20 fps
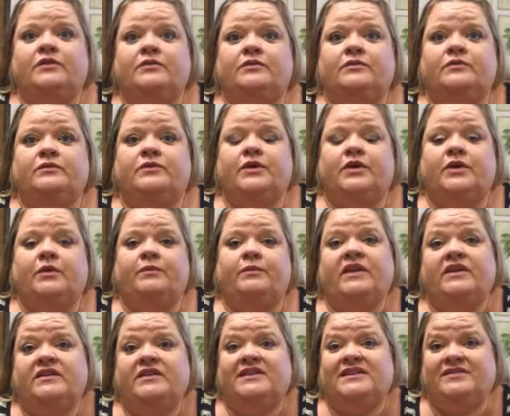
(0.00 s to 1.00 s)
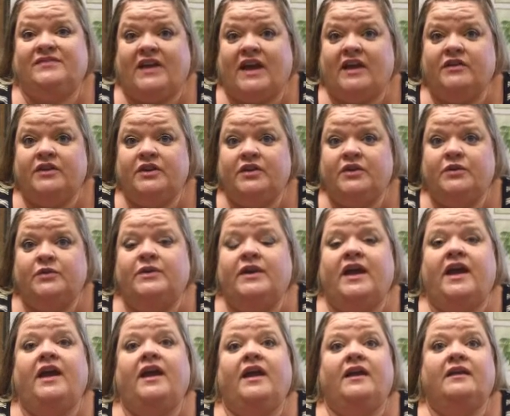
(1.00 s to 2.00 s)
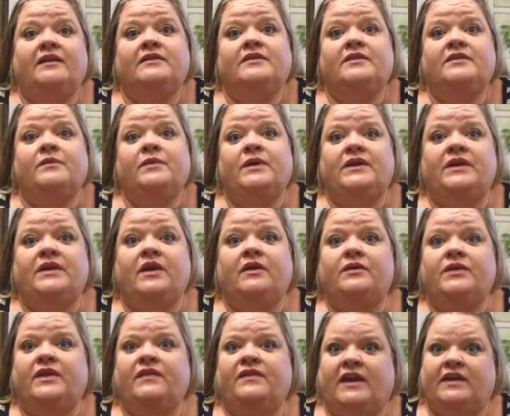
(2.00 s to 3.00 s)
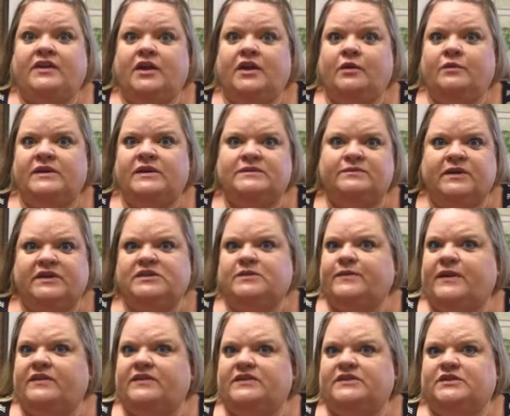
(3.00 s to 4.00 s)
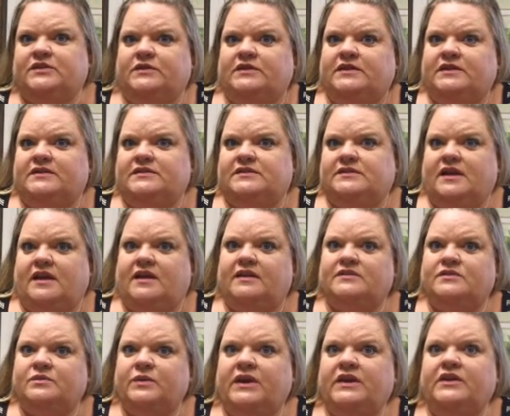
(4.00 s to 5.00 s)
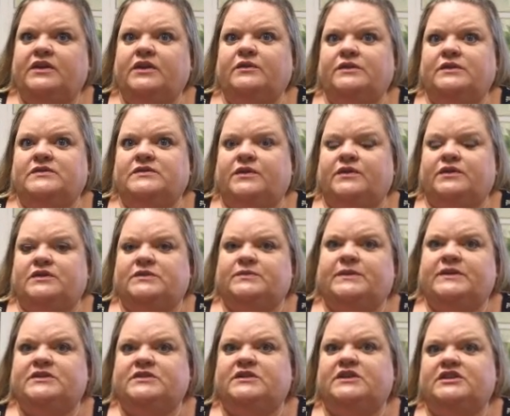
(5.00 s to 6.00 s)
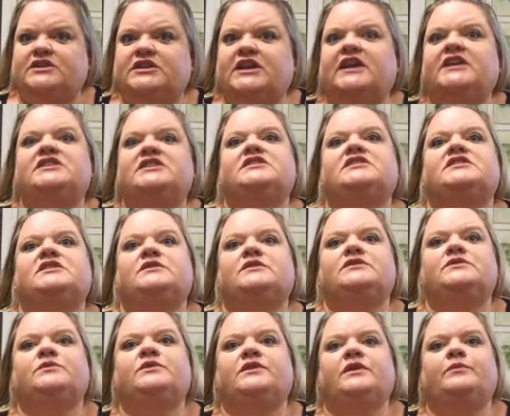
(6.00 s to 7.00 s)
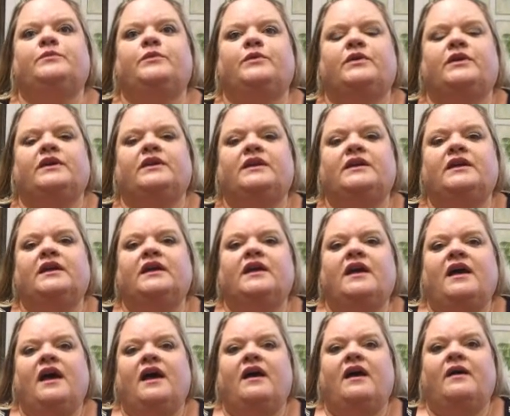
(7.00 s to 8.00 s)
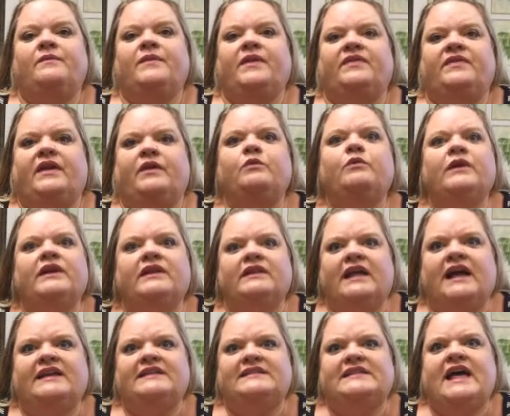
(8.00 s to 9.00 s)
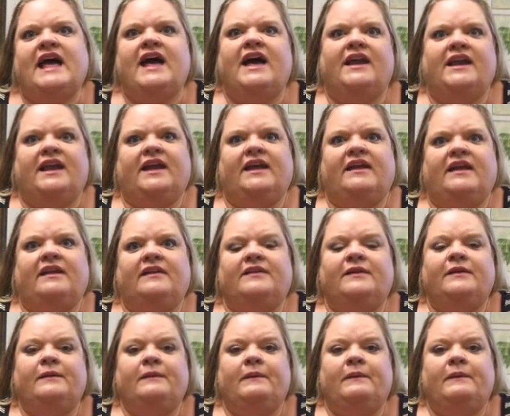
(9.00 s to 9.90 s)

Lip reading: their opinion is valued, and we know that they know as much about the student as we do as far as special education. So it's really important that they realize that, and